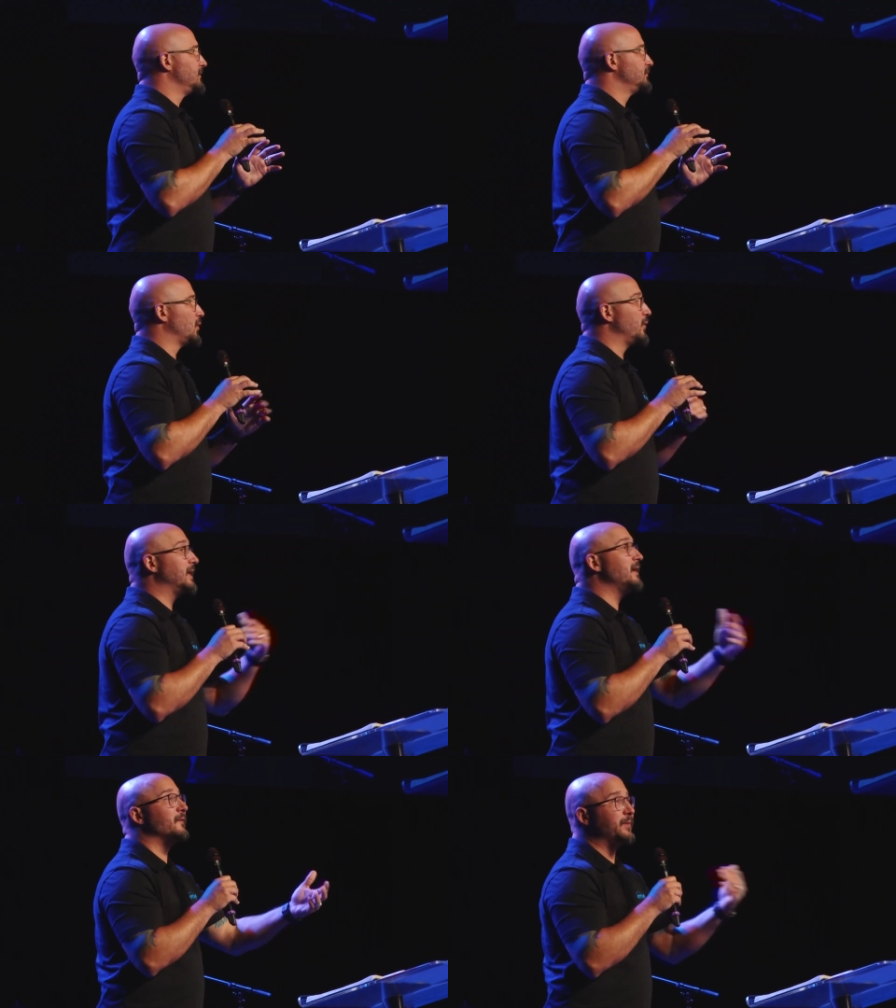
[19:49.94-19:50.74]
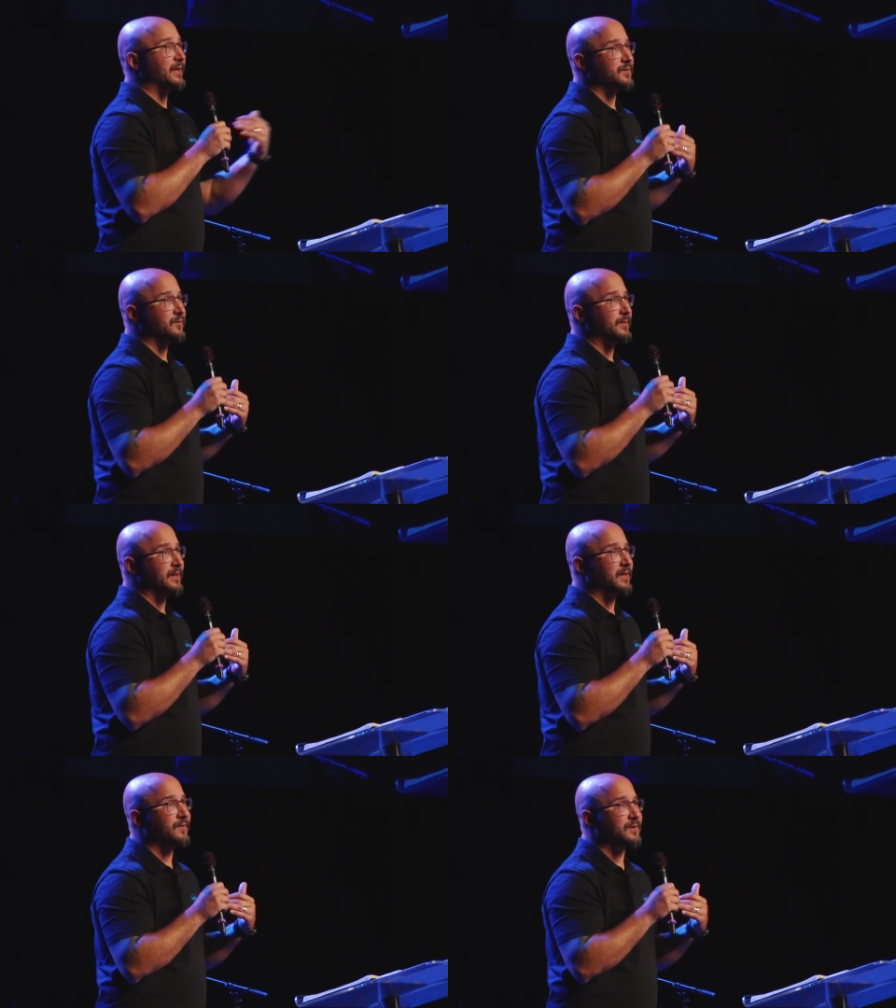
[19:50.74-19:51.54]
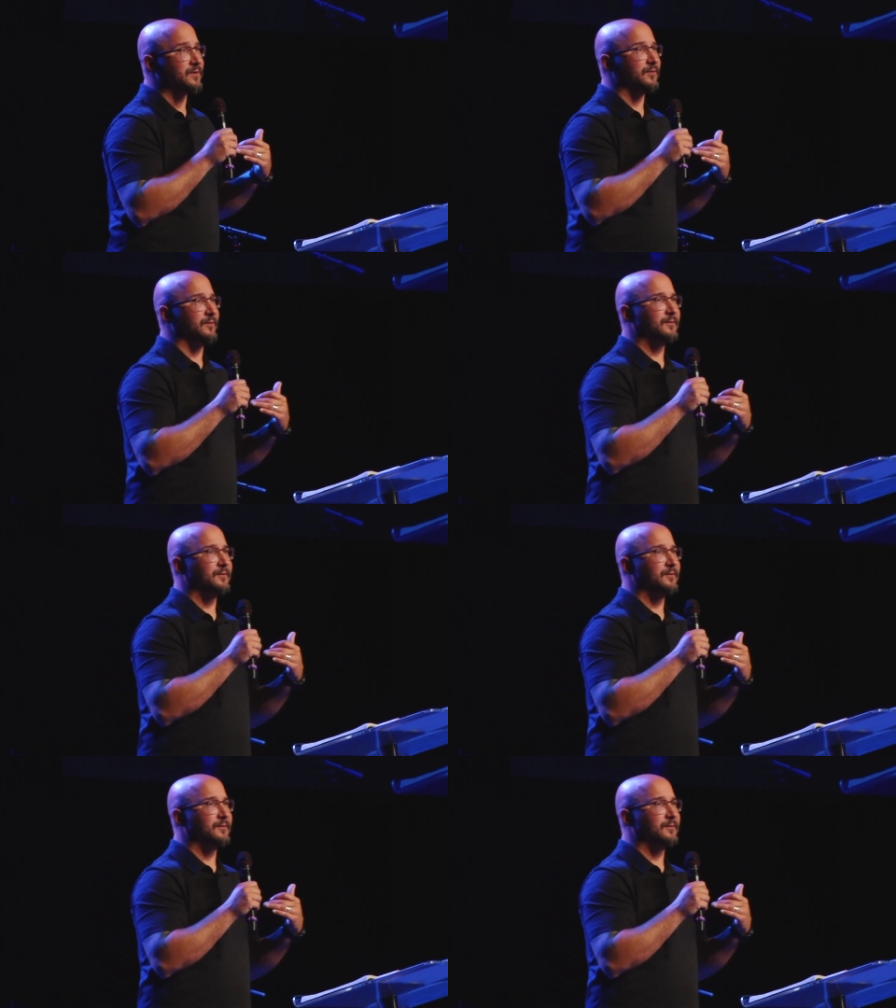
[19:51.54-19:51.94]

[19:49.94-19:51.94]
But we give because we've been given to.